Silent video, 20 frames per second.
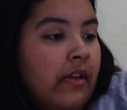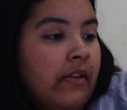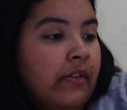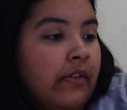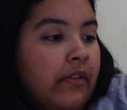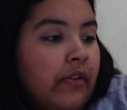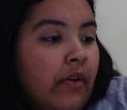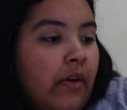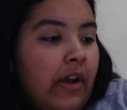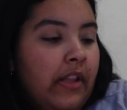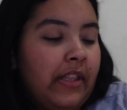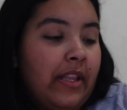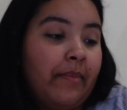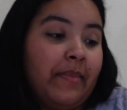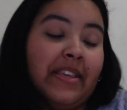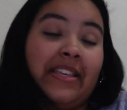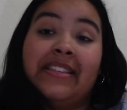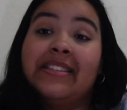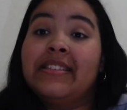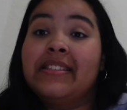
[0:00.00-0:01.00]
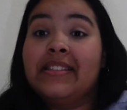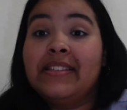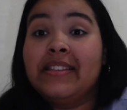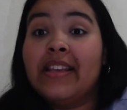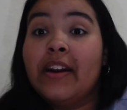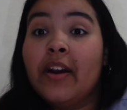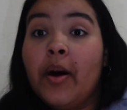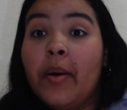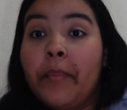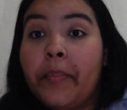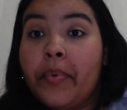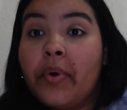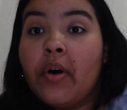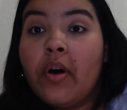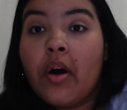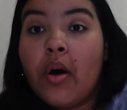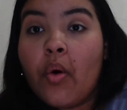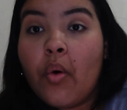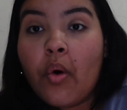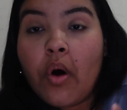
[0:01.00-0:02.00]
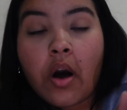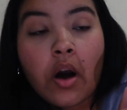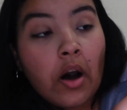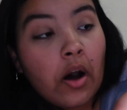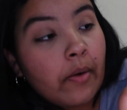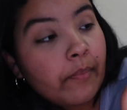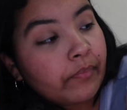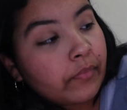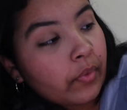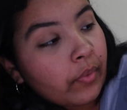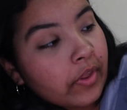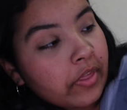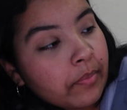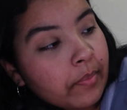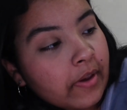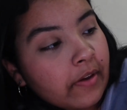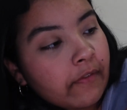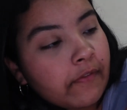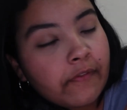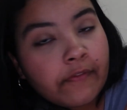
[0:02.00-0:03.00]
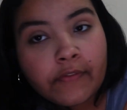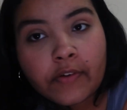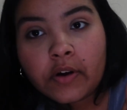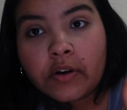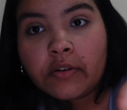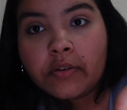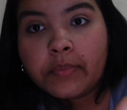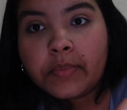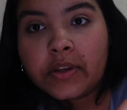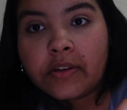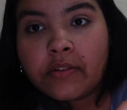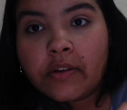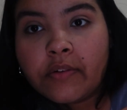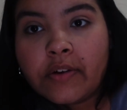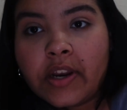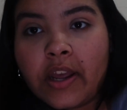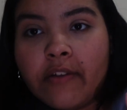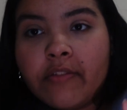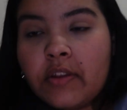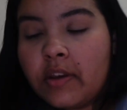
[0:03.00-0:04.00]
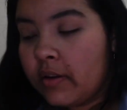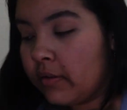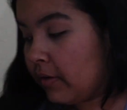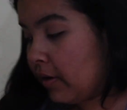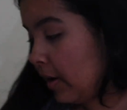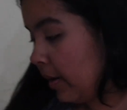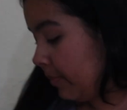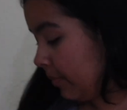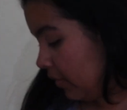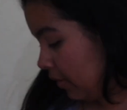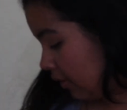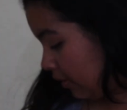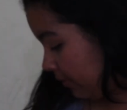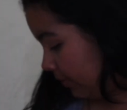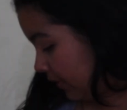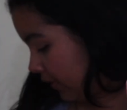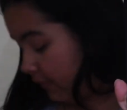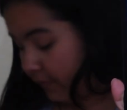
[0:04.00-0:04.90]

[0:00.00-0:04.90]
So let me set up with my phone, because I already have the Kindle app on my